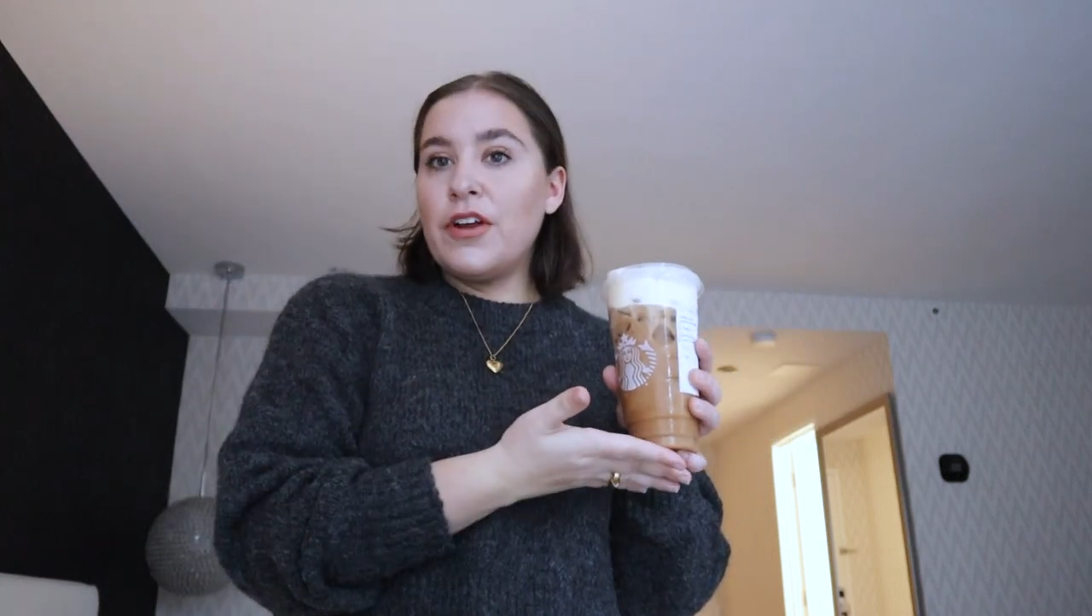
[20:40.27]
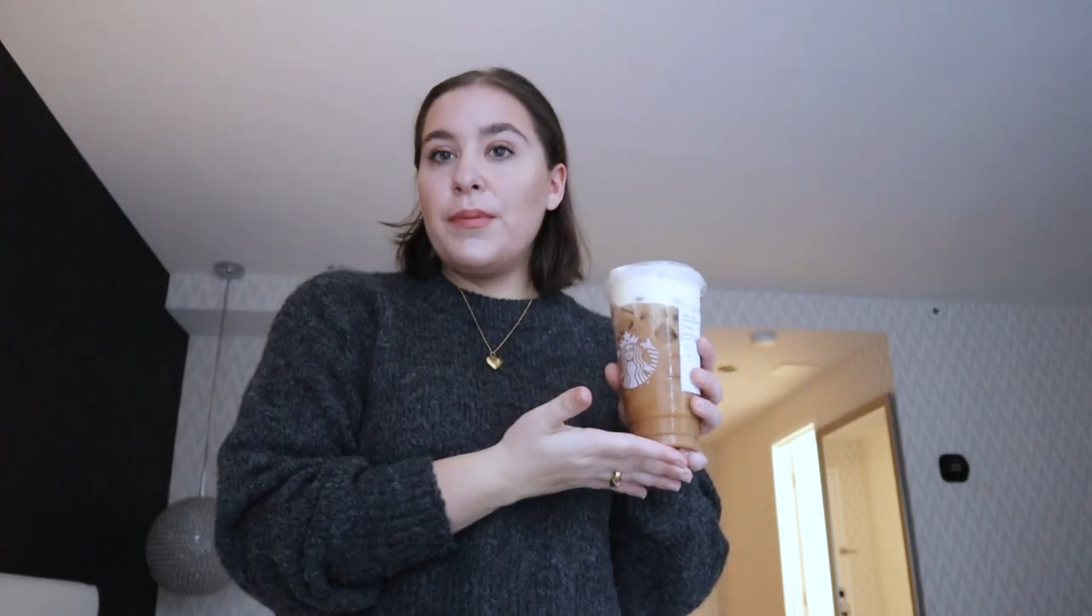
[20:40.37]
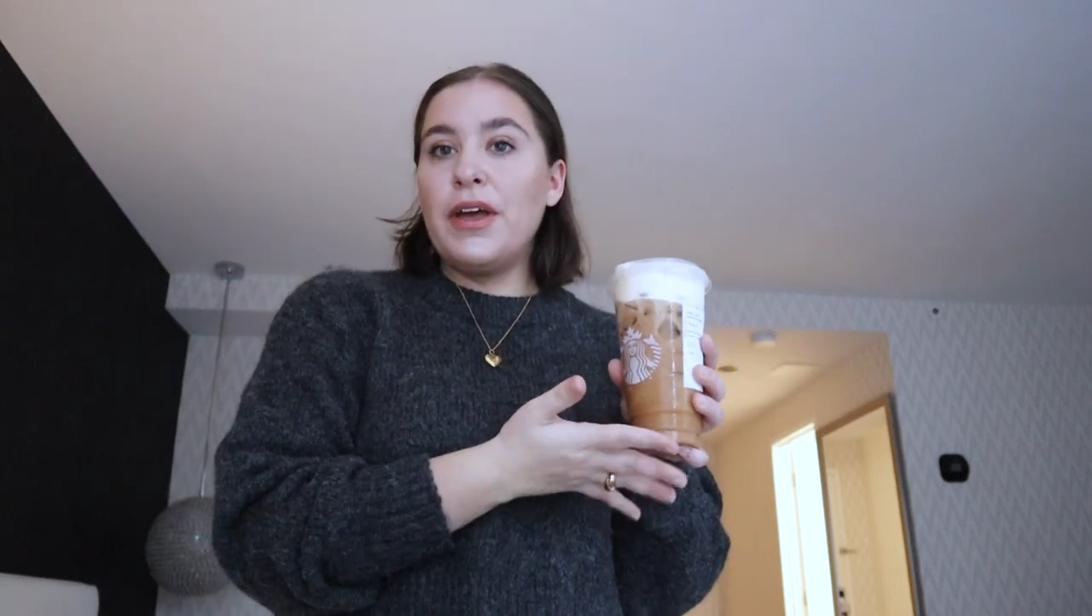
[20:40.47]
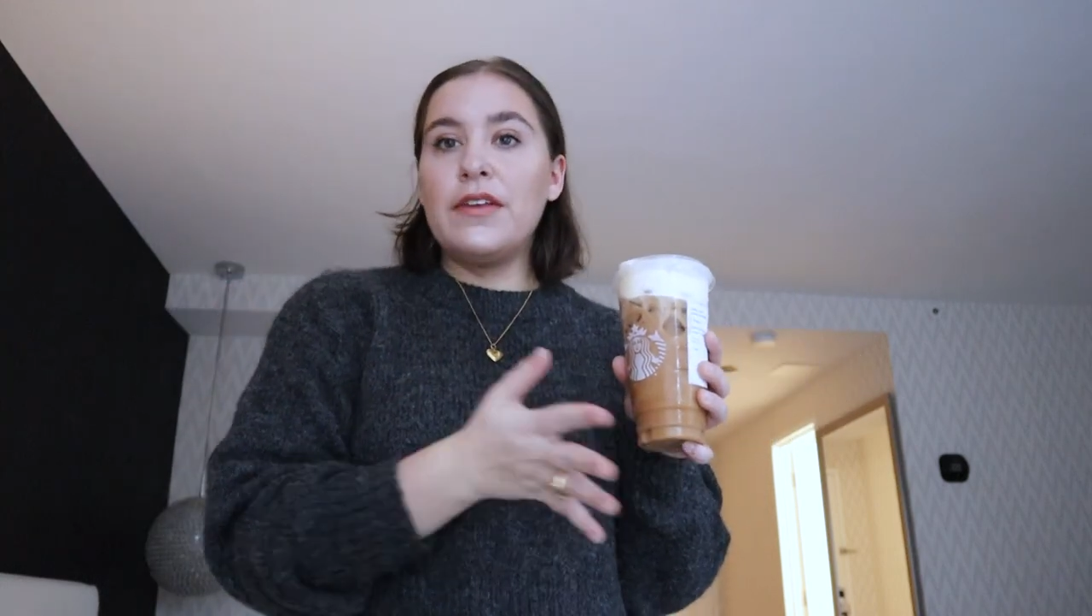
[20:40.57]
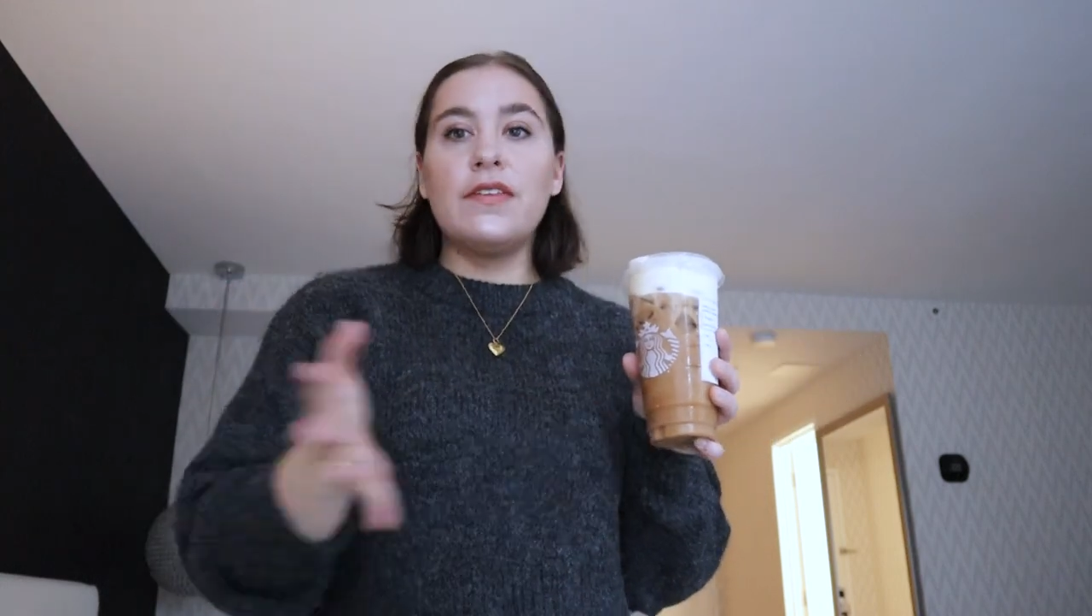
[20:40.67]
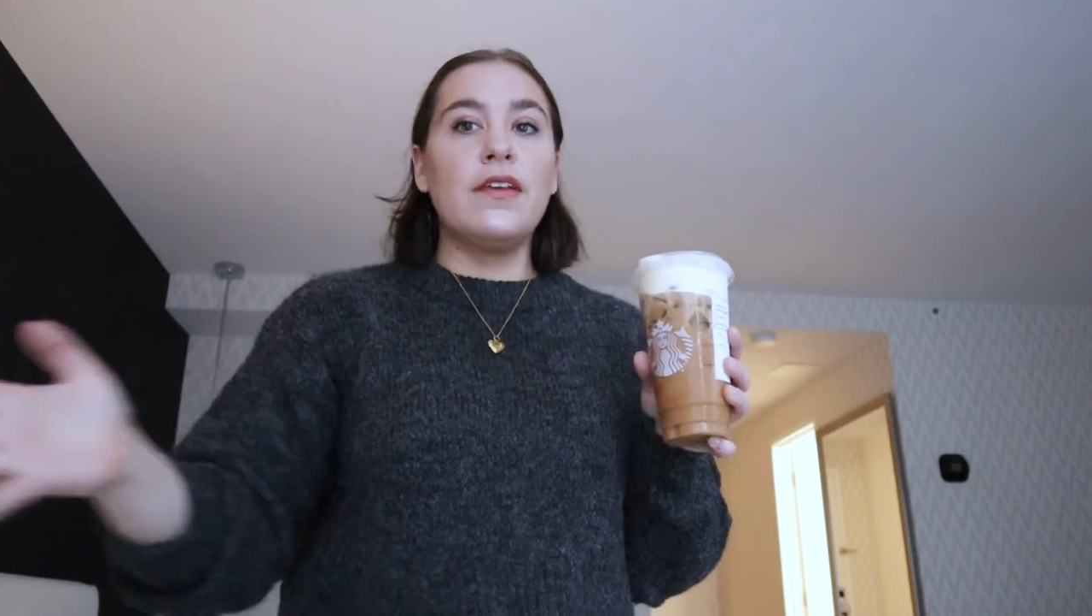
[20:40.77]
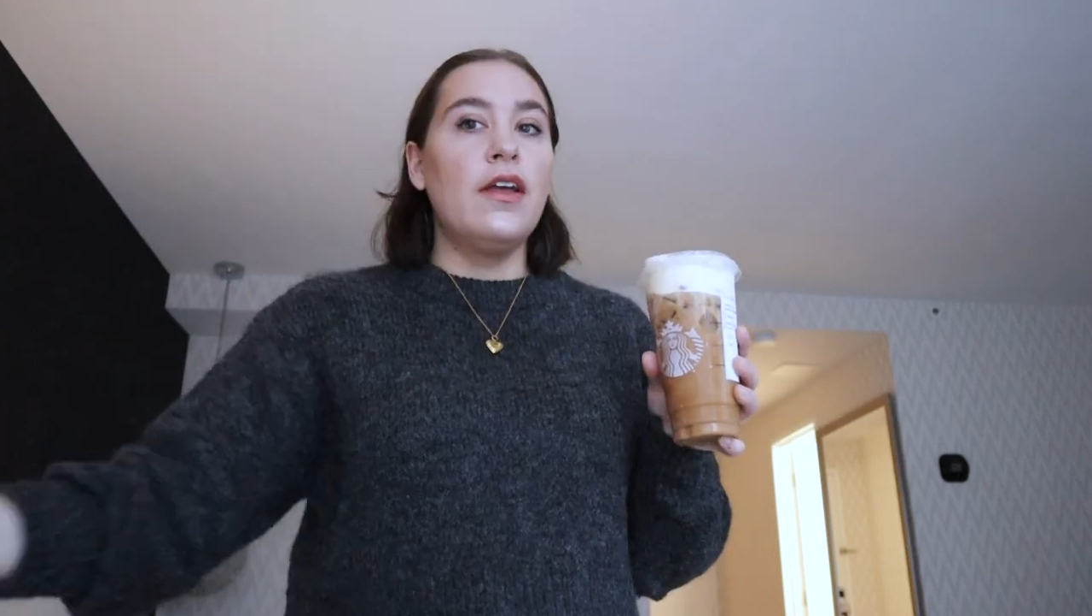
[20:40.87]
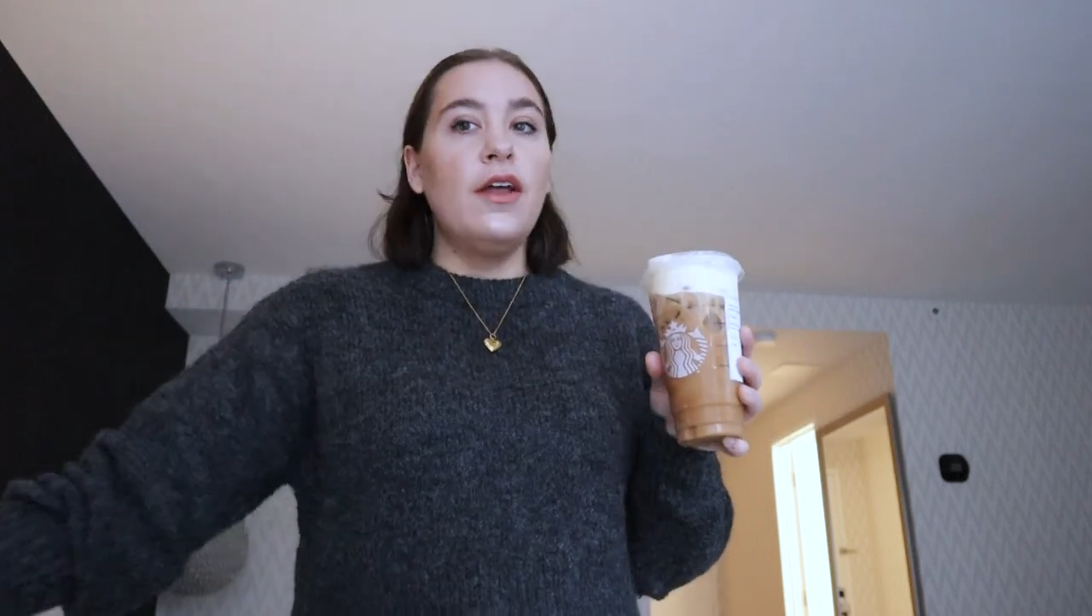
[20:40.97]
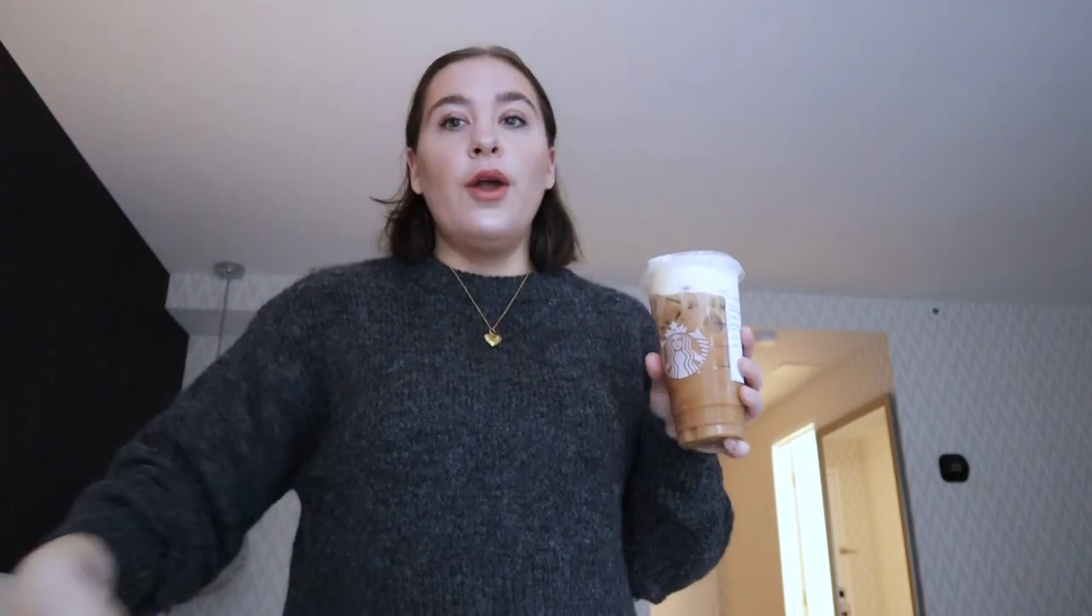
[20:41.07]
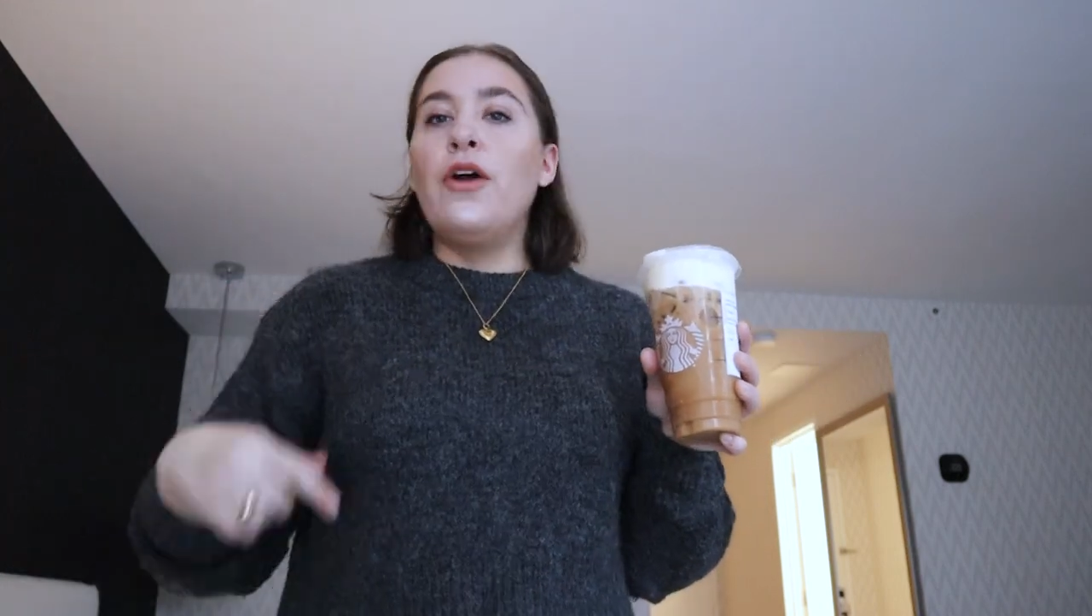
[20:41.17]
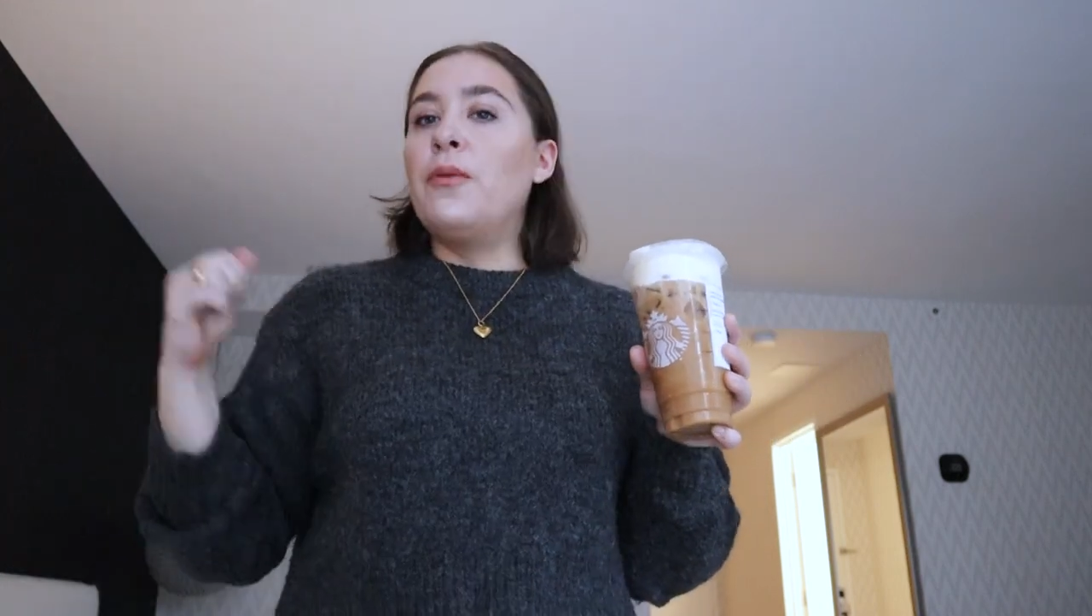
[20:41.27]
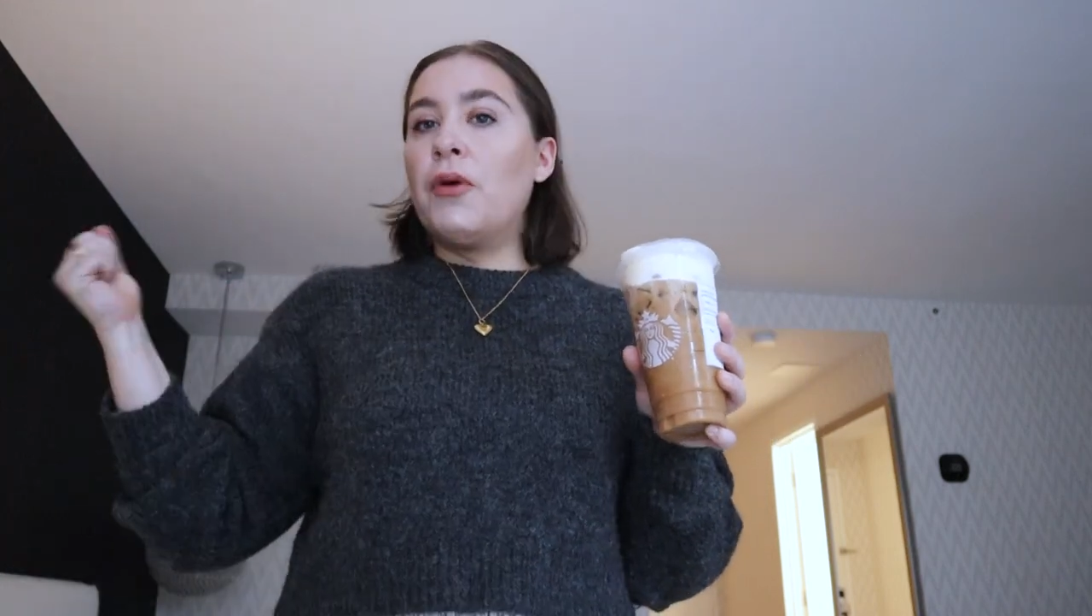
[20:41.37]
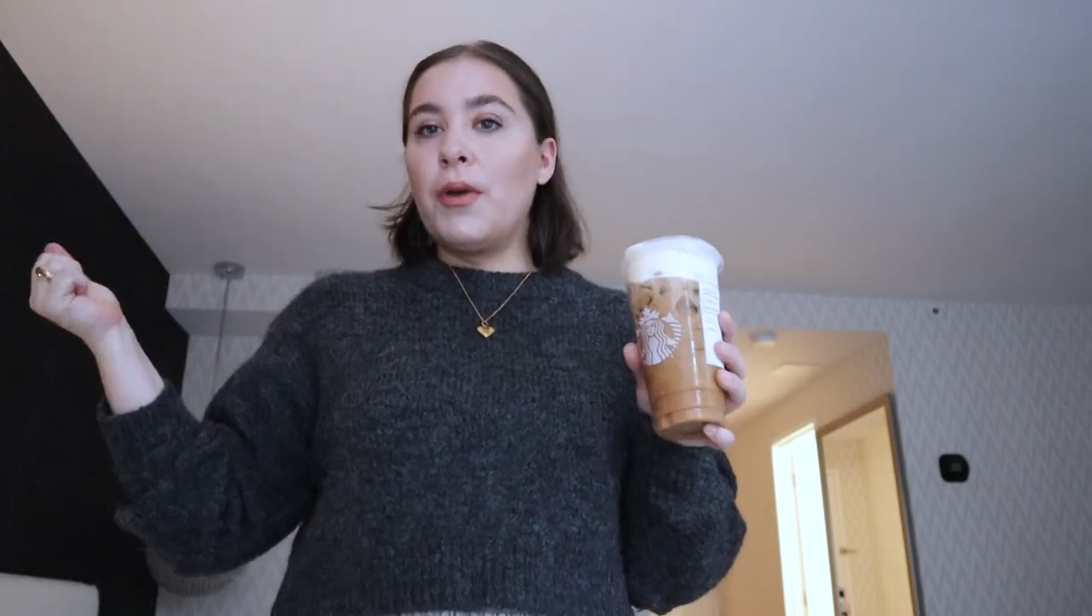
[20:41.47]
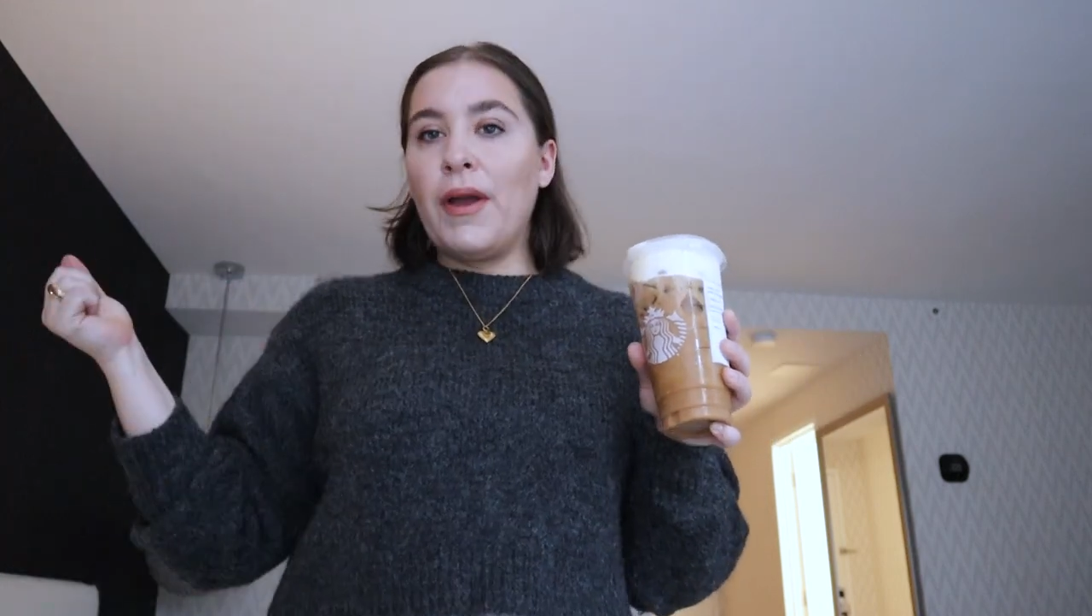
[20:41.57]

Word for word: Starbucks, they're pulling